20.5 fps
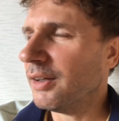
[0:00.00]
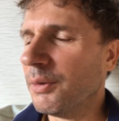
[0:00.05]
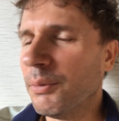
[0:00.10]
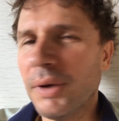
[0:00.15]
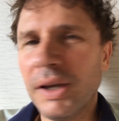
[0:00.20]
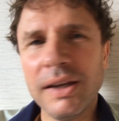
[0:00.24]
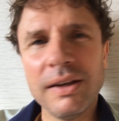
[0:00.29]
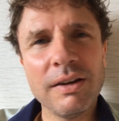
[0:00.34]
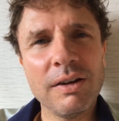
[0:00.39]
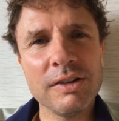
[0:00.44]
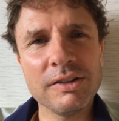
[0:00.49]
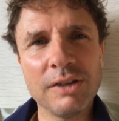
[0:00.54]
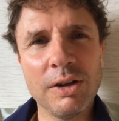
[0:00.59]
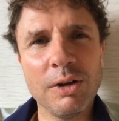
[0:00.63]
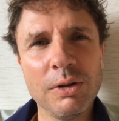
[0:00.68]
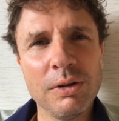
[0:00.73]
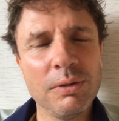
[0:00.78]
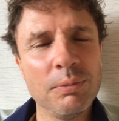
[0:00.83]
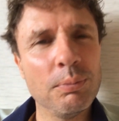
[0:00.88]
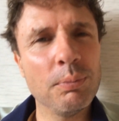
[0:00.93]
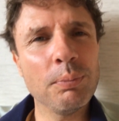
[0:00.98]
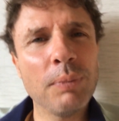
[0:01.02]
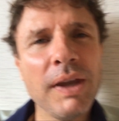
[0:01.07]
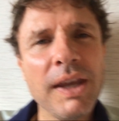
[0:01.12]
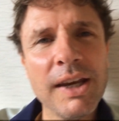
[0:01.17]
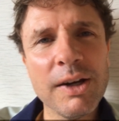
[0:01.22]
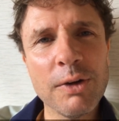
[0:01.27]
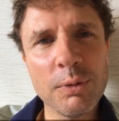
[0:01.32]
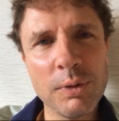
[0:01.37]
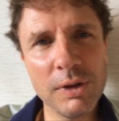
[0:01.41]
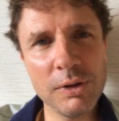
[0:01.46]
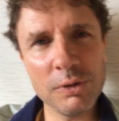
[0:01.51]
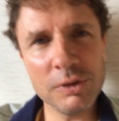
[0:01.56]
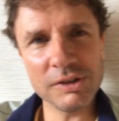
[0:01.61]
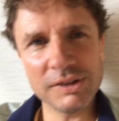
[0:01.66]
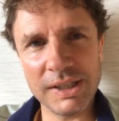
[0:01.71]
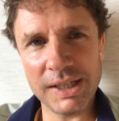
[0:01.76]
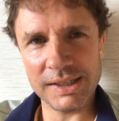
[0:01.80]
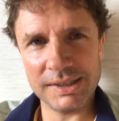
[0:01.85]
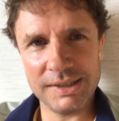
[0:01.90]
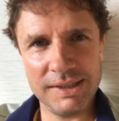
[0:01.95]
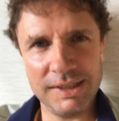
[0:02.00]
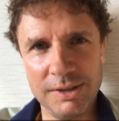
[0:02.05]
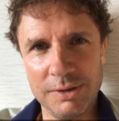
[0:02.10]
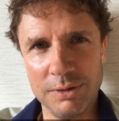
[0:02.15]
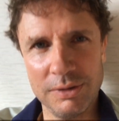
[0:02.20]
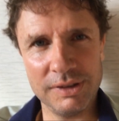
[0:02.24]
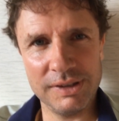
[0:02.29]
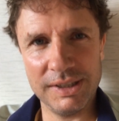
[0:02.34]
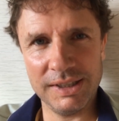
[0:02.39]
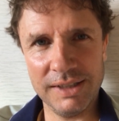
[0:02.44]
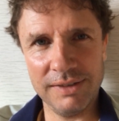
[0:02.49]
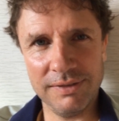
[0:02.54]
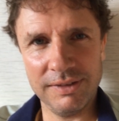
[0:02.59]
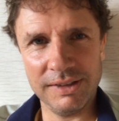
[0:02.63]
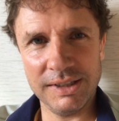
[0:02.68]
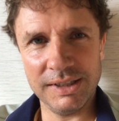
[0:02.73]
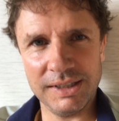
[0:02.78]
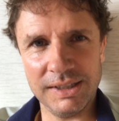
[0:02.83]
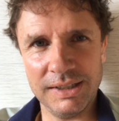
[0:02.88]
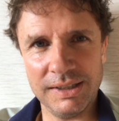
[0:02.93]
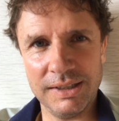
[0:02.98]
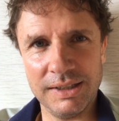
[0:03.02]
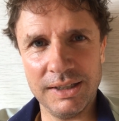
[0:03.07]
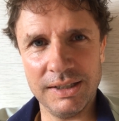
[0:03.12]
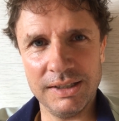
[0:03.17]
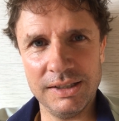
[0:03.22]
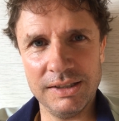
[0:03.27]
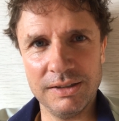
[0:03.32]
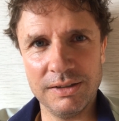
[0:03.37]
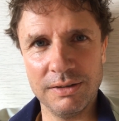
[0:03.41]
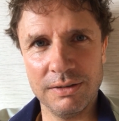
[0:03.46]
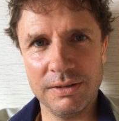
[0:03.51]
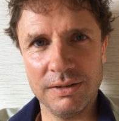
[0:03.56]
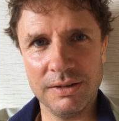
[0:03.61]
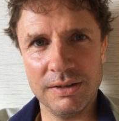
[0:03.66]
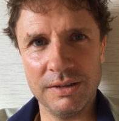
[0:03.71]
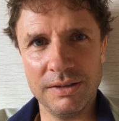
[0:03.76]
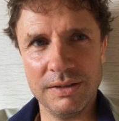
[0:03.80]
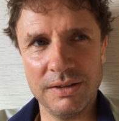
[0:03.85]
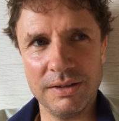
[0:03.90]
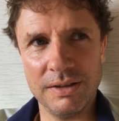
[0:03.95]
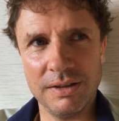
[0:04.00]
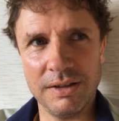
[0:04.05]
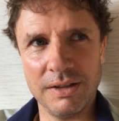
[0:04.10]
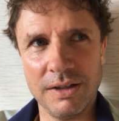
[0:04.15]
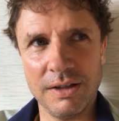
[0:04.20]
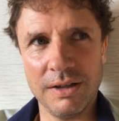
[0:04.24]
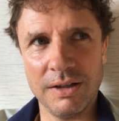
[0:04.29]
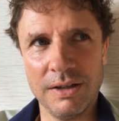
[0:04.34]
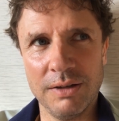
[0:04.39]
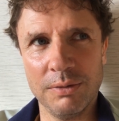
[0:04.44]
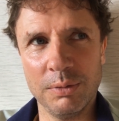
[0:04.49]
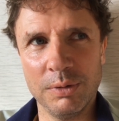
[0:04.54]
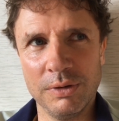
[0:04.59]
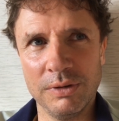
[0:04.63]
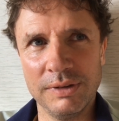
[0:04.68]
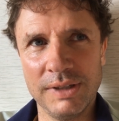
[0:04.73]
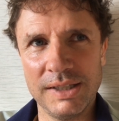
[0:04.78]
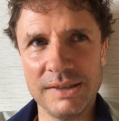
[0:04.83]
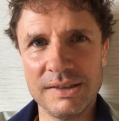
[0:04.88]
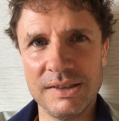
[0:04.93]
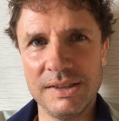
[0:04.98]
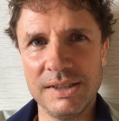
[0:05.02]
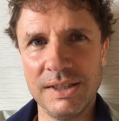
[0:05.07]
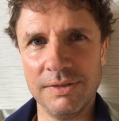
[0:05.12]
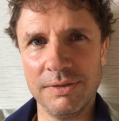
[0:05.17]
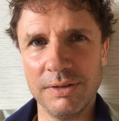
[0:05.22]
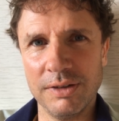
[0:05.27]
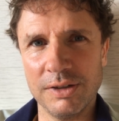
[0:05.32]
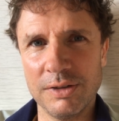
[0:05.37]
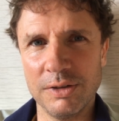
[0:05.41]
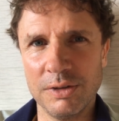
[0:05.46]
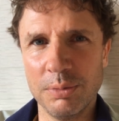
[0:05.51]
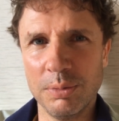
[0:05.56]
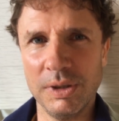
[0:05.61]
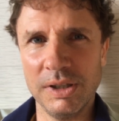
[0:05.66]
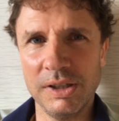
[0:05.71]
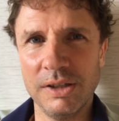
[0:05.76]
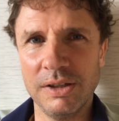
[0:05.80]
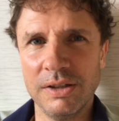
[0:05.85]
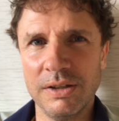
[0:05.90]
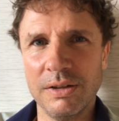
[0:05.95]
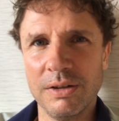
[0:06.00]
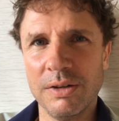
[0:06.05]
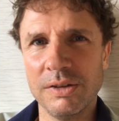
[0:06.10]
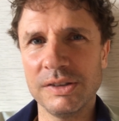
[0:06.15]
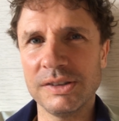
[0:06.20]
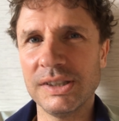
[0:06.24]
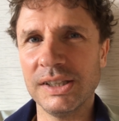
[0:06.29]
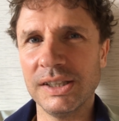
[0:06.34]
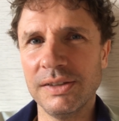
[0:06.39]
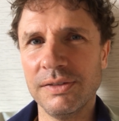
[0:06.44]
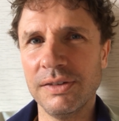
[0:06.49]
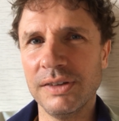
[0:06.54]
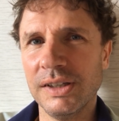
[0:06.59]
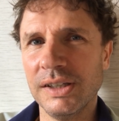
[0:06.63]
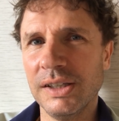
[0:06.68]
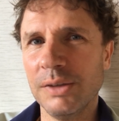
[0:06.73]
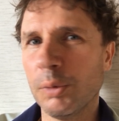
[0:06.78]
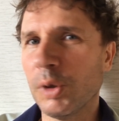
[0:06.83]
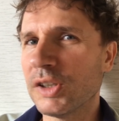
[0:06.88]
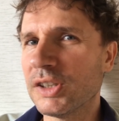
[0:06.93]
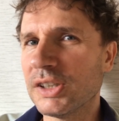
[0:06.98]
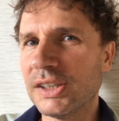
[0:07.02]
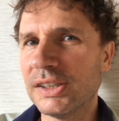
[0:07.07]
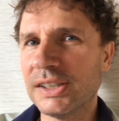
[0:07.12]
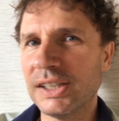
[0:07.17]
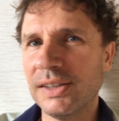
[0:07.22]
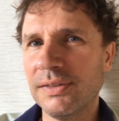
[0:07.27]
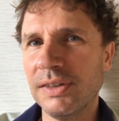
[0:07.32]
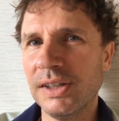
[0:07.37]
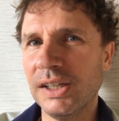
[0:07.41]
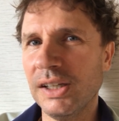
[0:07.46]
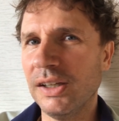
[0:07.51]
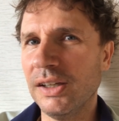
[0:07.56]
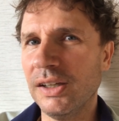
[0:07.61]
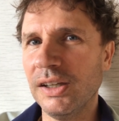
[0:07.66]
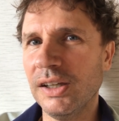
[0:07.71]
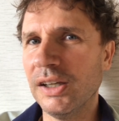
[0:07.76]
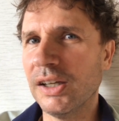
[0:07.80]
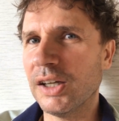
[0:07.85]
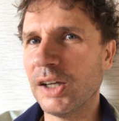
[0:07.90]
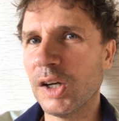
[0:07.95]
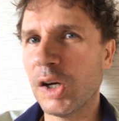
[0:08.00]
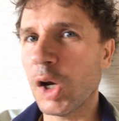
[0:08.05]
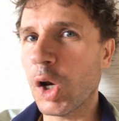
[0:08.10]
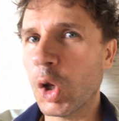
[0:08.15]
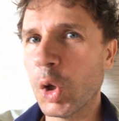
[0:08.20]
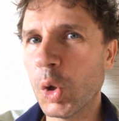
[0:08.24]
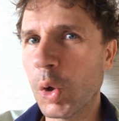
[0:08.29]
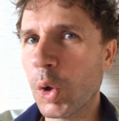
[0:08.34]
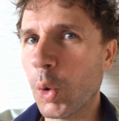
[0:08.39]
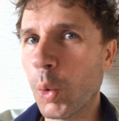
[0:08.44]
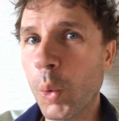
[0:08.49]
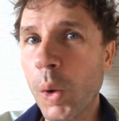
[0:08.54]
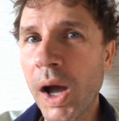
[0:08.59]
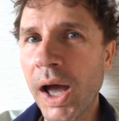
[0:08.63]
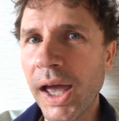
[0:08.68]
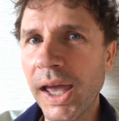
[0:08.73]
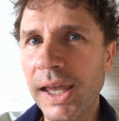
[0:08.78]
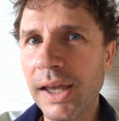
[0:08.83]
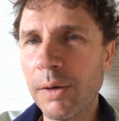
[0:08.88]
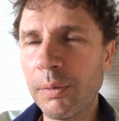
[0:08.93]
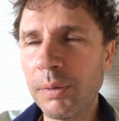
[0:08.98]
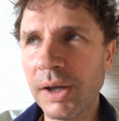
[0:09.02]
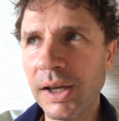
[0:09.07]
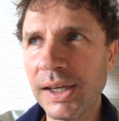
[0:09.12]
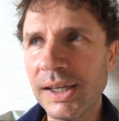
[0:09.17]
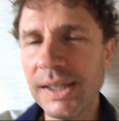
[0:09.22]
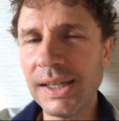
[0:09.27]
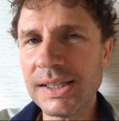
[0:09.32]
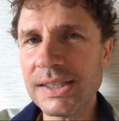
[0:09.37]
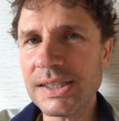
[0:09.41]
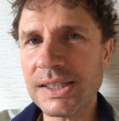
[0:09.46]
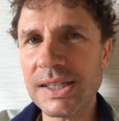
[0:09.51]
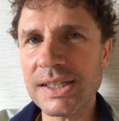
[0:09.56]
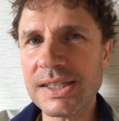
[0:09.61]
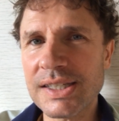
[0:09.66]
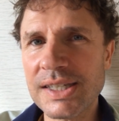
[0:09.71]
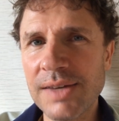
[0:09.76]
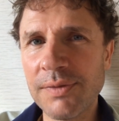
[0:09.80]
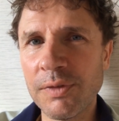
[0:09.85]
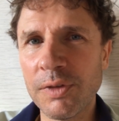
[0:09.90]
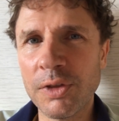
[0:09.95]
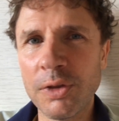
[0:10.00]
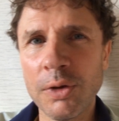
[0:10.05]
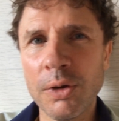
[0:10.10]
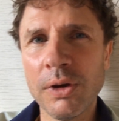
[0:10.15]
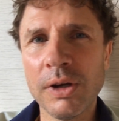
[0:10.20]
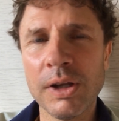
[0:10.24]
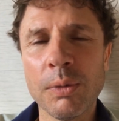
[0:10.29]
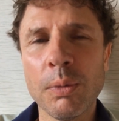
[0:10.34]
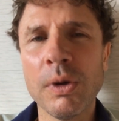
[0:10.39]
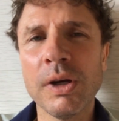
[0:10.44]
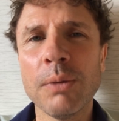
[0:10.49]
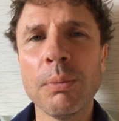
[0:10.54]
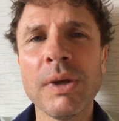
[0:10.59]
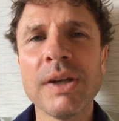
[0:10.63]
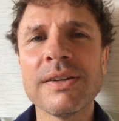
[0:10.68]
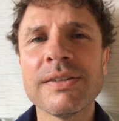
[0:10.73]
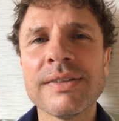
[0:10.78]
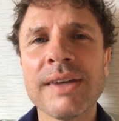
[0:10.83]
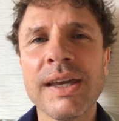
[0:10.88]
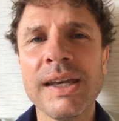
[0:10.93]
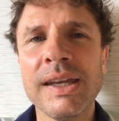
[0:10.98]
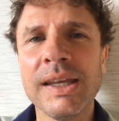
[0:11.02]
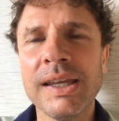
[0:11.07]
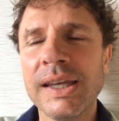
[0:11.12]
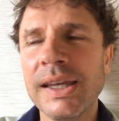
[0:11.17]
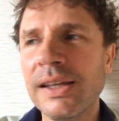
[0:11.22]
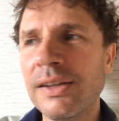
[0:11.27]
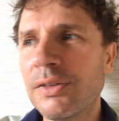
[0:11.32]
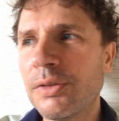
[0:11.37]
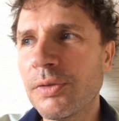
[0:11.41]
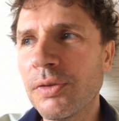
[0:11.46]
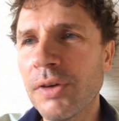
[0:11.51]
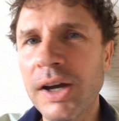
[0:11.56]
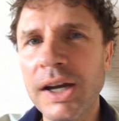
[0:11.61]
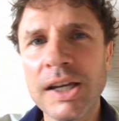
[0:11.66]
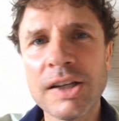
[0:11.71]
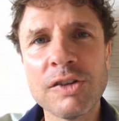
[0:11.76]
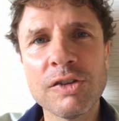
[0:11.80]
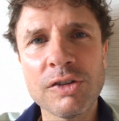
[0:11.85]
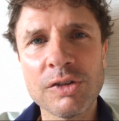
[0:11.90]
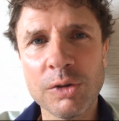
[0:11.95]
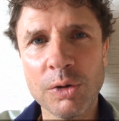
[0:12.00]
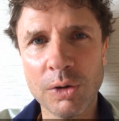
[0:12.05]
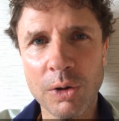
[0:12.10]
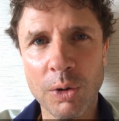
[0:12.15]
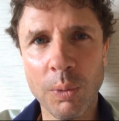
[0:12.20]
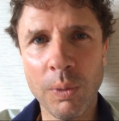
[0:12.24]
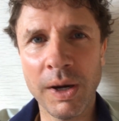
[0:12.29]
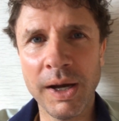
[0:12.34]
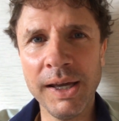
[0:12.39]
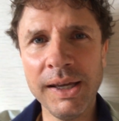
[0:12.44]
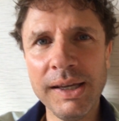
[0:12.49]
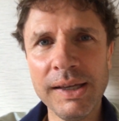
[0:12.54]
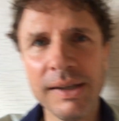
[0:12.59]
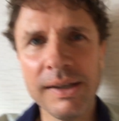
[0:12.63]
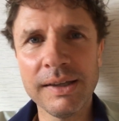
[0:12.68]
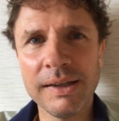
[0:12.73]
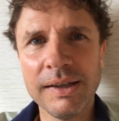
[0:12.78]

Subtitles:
like, mate, I told him Bear Grylls does this on TV, and he's going, "Oh, well, that's different because when you're on TV, watching TV, you can look away." I'm going, he does it at 7:30. What are you meant to say to your kids? Fucking just look away?